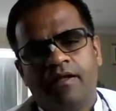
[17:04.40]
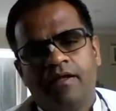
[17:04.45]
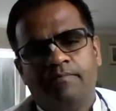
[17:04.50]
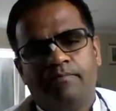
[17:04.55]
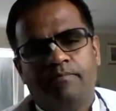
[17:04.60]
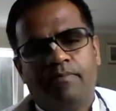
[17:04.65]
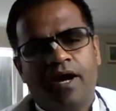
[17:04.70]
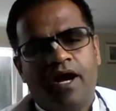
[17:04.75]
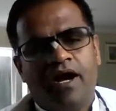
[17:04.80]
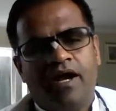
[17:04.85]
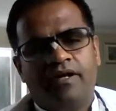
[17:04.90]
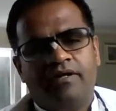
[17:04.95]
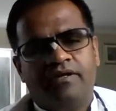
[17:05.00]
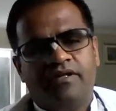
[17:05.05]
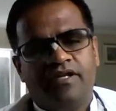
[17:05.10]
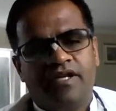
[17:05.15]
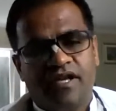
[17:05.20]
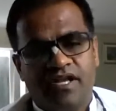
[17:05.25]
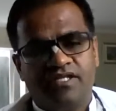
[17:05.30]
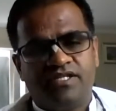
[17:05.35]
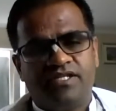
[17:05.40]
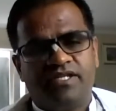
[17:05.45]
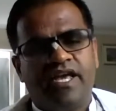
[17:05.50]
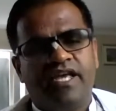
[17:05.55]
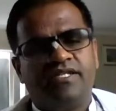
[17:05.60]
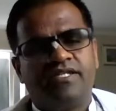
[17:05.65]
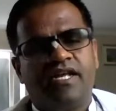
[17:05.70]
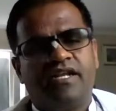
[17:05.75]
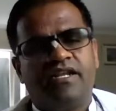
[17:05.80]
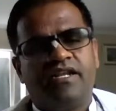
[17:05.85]
But here it
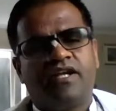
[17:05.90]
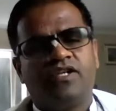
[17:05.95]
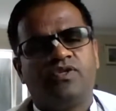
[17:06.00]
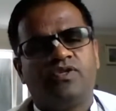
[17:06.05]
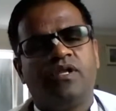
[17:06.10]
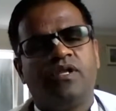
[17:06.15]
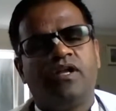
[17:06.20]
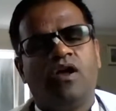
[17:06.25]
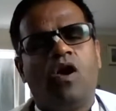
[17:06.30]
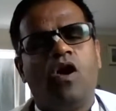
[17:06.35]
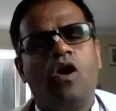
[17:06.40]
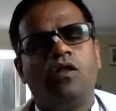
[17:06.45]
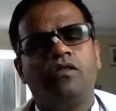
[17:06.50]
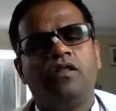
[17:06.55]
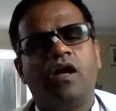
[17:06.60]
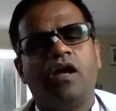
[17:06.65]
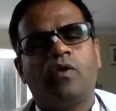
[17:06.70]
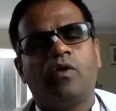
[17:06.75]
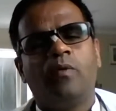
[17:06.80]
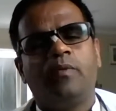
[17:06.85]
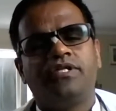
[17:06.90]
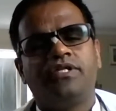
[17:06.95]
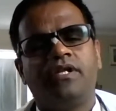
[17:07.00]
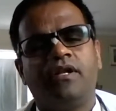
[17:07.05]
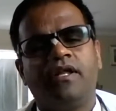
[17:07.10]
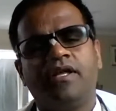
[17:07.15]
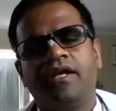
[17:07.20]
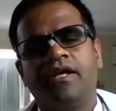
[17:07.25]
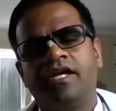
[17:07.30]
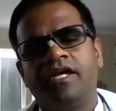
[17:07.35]
says that actually all the
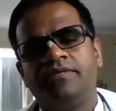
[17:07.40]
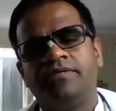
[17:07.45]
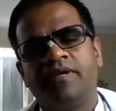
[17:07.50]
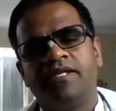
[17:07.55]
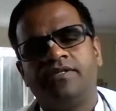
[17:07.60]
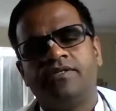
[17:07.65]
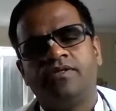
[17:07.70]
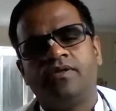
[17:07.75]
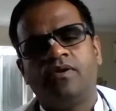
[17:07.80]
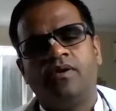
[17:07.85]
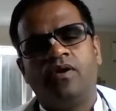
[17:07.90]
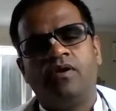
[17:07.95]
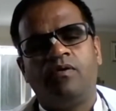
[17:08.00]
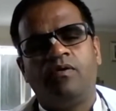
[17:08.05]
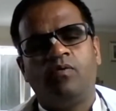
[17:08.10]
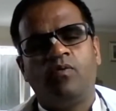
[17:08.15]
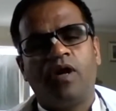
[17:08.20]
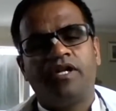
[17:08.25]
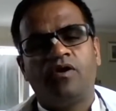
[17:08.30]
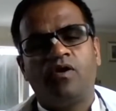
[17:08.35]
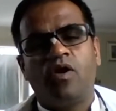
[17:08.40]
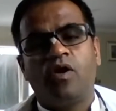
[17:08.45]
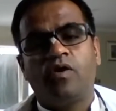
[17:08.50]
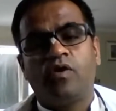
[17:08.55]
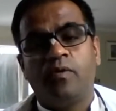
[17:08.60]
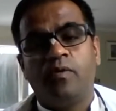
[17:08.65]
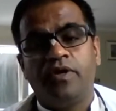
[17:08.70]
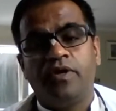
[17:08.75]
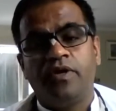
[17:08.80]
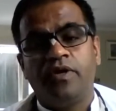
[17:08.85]
occupational engagements, so whatever
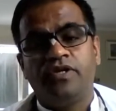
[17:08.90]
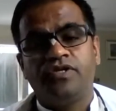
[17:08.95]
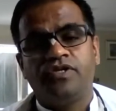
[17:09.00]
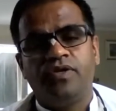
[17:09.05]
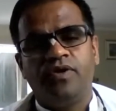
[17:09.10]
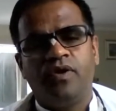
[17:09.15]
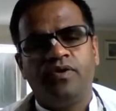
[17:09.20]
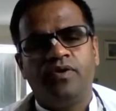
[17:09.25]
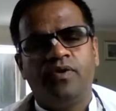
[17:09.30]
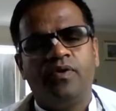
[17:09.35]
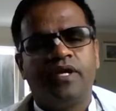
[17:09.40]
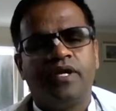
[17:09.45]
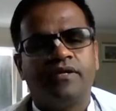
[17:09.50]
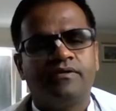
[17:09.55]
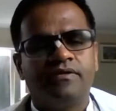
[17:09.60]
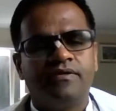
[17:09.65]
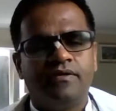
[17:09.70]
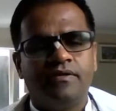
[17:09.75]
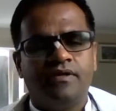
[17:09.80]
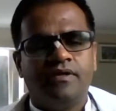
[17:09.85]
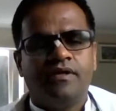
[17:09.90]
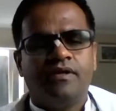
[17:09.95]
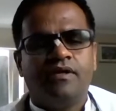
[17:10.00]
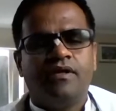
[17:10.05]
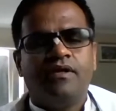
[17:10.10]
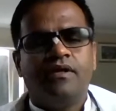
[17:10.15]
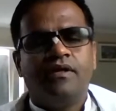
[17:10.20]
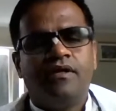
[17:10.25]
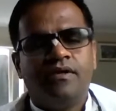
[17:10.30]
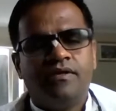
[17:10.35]
occupation you're doing,
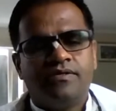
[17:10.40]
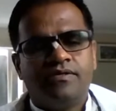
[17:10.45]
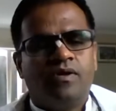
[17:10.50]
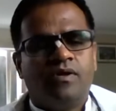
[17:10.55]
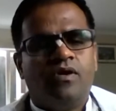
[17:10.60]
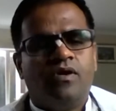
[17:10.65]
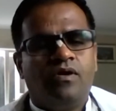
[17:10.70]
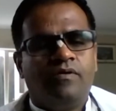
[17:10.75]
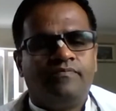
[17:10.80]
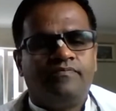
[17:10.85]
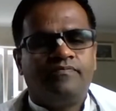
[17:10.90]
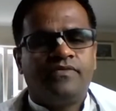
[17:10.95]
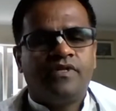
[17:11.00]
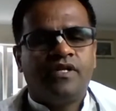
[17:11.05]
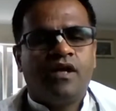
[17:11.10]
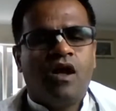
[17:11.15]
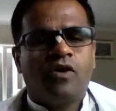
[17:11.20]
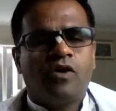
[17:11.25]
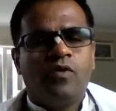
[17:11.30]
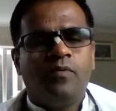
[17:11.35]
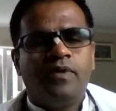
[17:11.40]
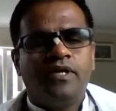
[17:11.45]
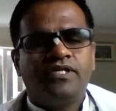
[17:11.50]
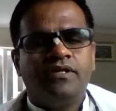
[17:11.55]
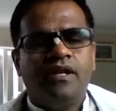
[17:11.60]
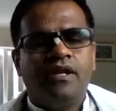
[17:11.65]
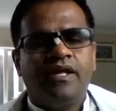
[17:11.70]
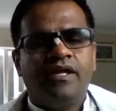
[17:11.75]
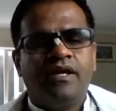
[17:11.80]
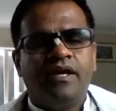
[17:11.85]
so
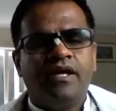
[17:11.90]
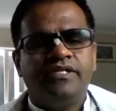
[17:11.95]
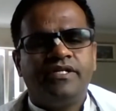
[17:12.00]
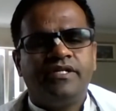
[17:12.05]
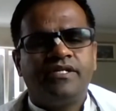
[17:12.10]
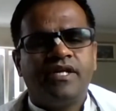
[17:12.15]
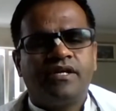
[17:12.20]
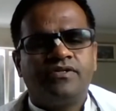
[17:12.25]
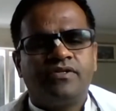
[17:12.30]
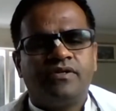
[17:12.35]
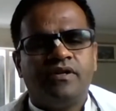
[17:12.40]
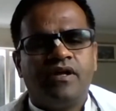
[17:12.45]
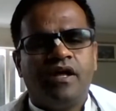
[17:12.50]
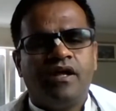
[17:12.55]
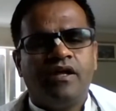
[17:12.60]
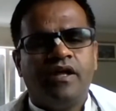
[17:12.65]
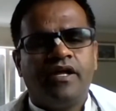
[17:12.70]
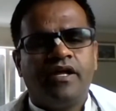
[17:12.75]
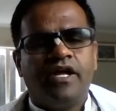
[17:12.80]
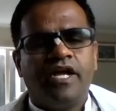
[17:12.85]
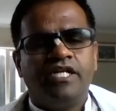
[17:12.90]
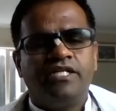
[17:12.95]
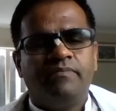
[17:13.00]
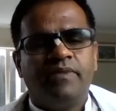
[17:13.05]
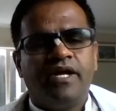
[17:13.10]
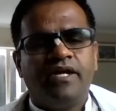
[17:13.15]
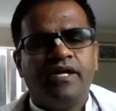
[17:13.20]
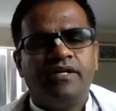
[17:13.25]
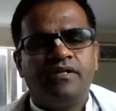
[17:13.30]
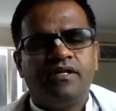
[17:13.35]
occupational
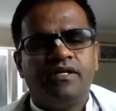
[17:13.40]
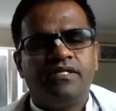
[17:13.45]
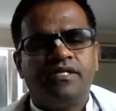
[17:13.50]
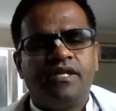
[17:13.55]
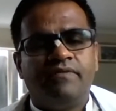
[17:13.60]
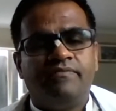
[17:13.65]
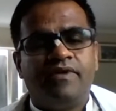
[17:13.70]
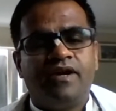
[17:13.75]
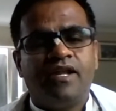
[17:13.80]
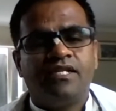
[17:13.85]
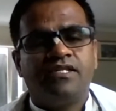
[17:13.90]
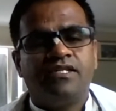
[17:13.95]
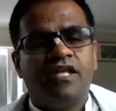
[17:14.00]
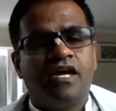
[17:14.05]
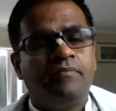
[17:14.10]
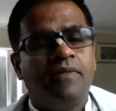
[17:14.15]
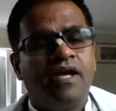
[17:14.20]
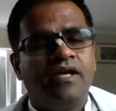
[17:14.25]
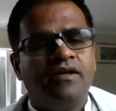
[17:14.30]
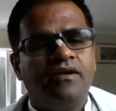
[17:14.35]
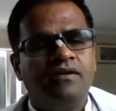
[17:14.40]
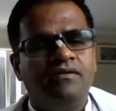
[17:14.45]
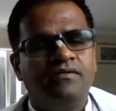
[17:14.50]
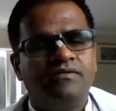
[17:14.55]
engagement is referred as dharma here.